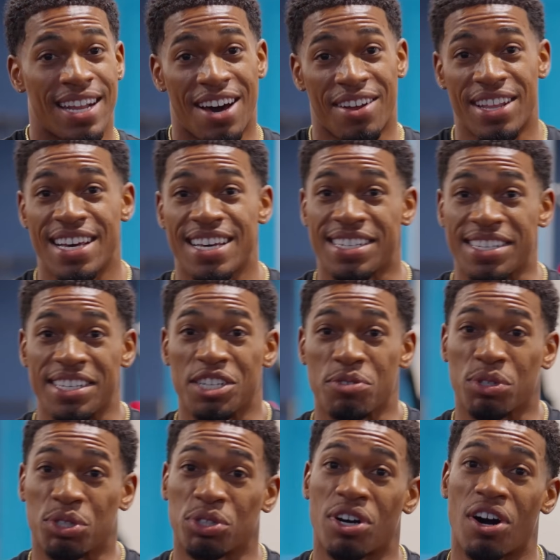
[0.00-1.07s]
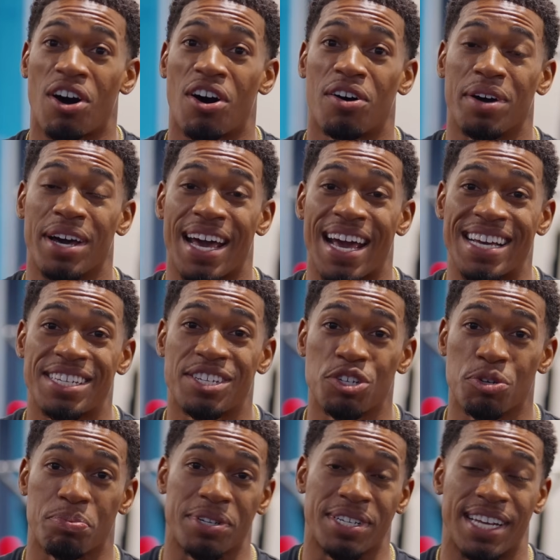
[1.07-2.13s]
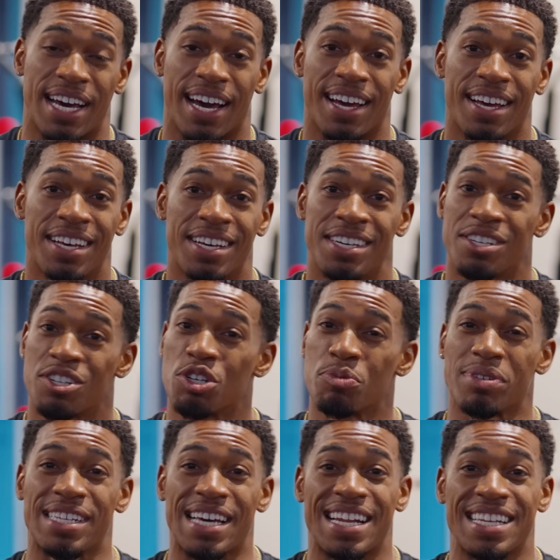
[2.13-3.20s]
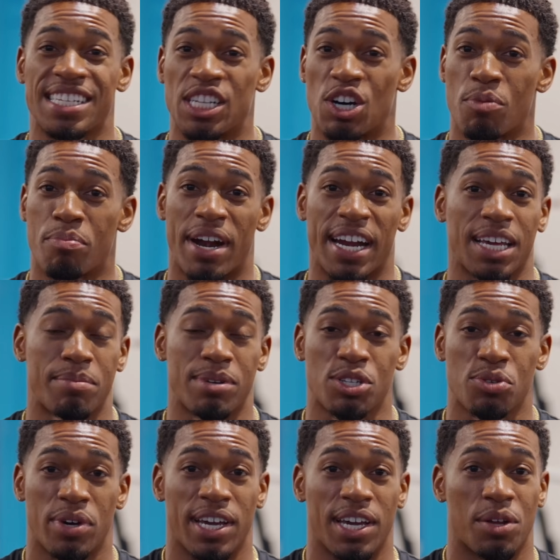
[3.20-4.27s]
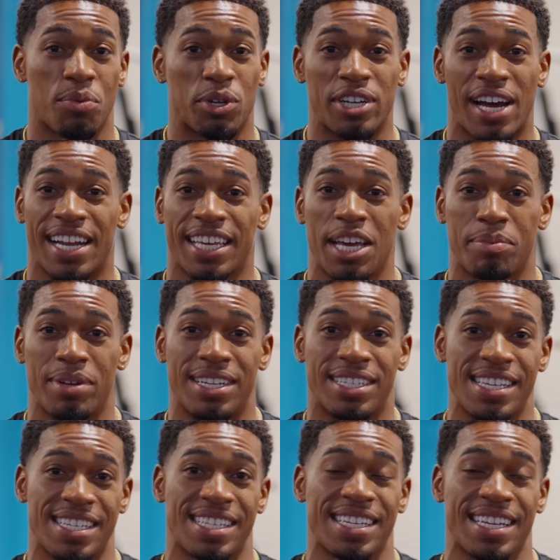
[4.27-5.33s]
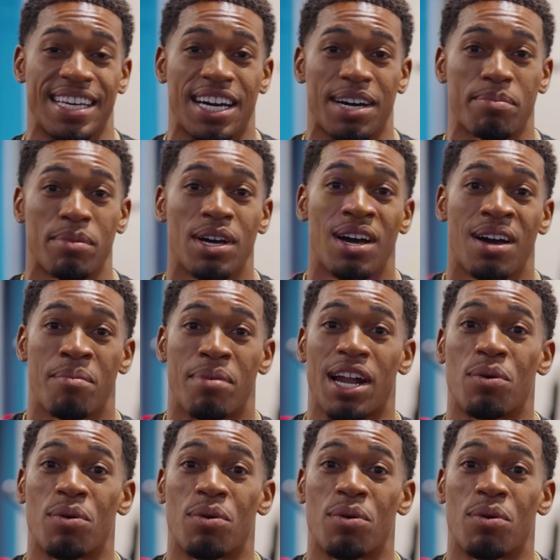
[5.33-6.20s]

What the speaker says: Now this is what you call a superset. Superset is no break in between. We're trying to keep the intensity up, but I